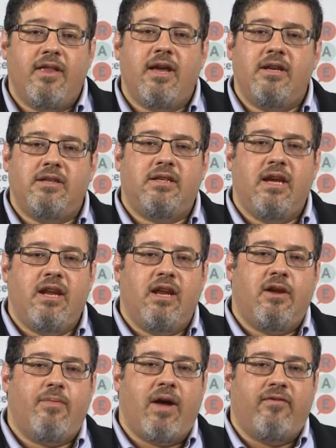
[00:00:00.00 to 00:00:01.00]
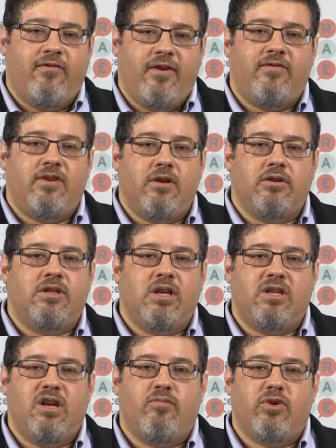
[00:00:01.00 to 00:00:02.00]
that is seen in about 50 or
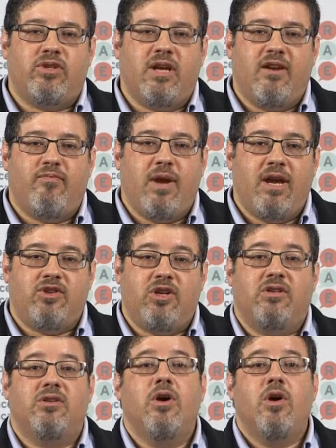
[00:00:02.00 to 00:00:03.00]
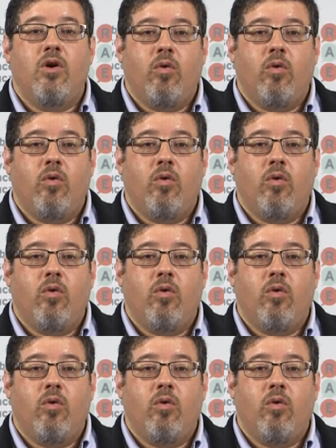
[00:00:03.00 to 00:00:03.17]
60% of patients